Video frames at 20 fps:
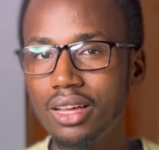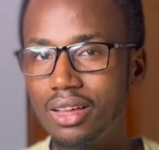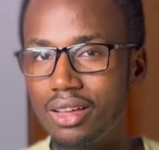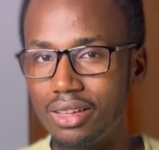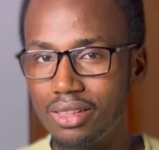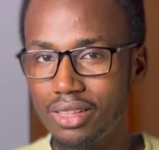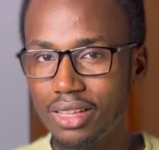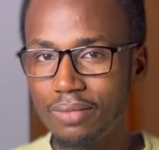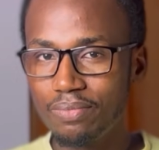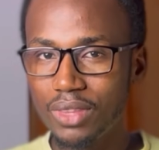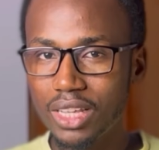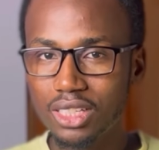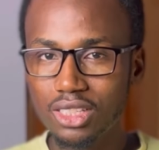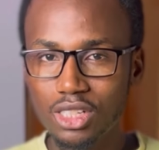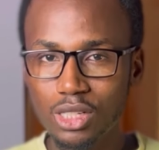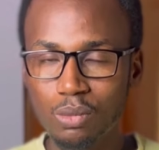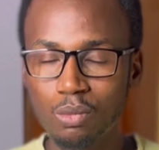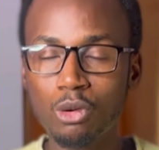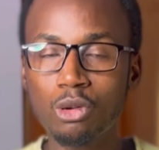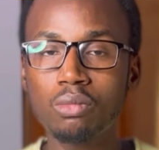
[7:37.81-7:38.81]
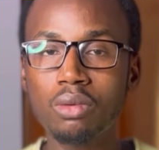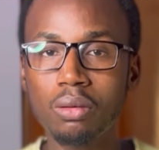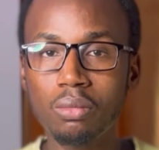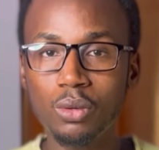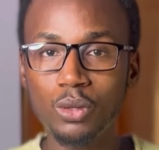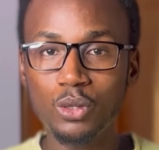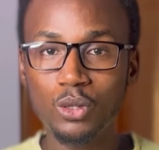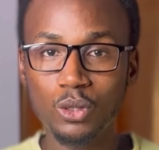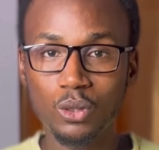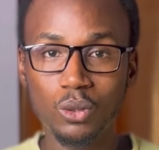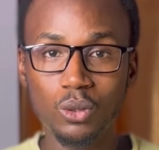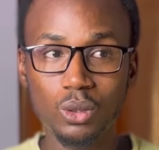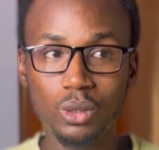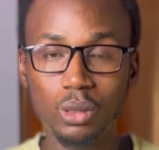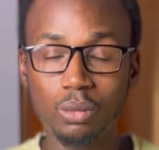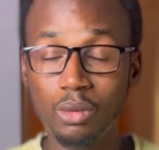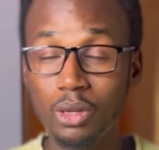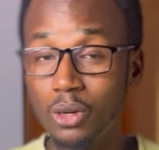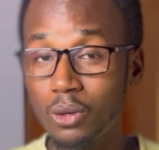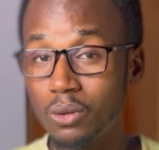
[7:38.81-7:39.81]
then that is probably not going to
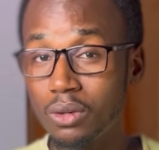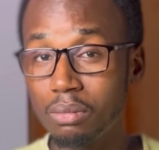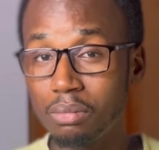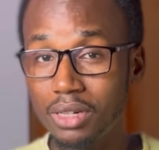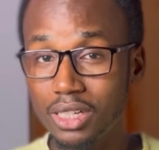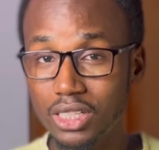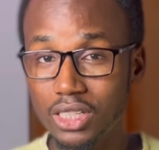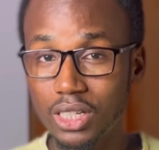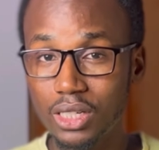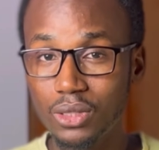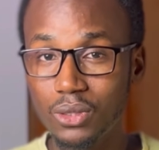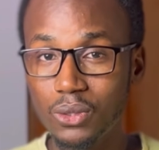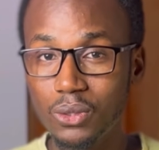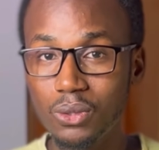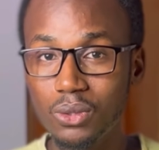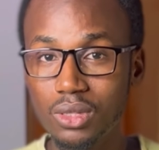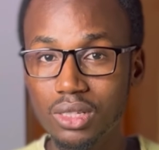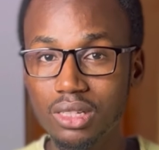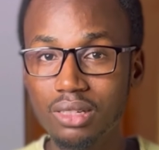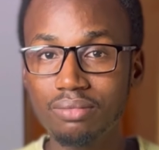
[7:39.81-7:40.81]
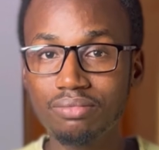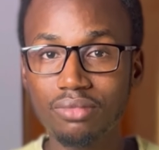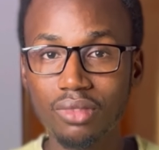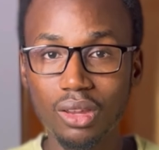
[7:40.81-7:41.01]
be a good picture to use.